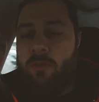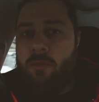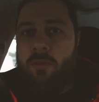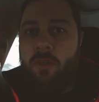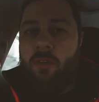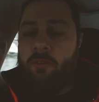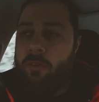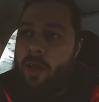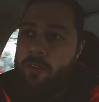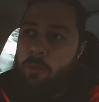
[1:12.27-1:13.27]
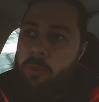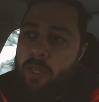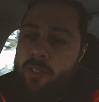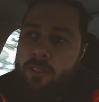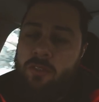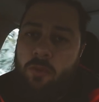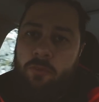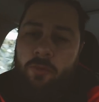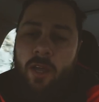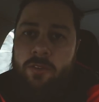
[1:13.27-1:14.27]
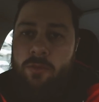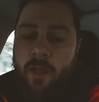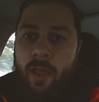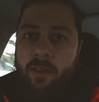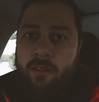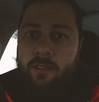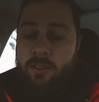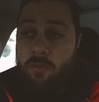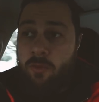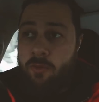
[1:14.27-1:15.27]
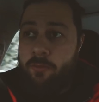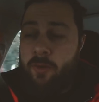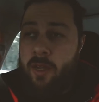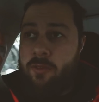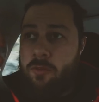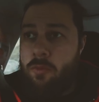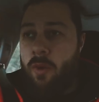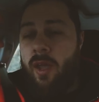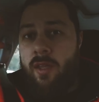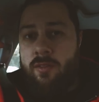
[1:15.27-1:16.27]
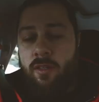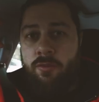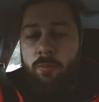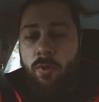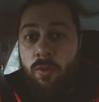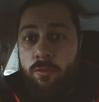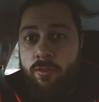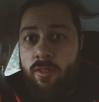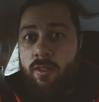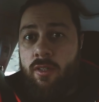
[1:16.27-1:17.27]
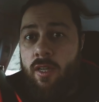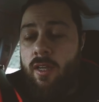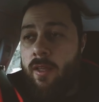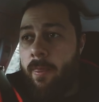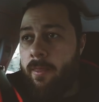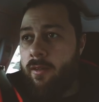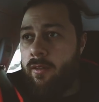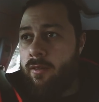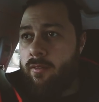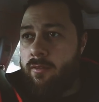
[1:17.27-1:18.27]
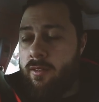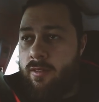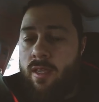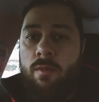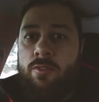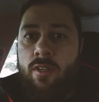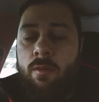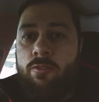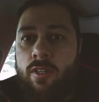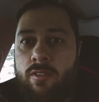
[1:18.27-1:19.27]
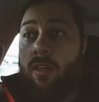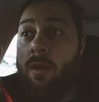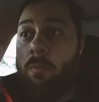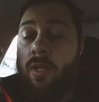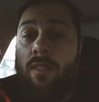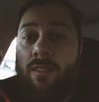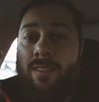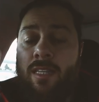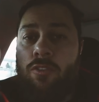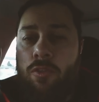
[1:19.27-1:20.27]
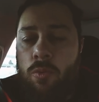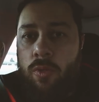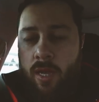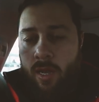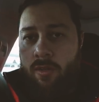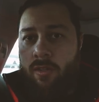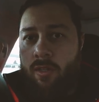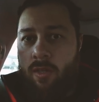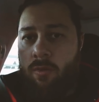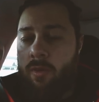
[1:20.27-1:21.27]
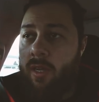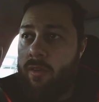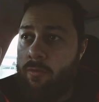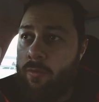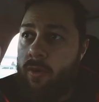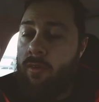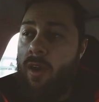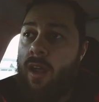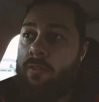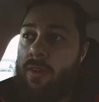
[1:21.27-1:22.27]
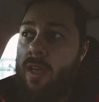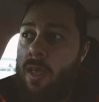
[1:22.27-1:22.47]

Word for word: to find new places, or find new angles, or find new ways of approaching uh, the same subject. There are places that you can go and photograph,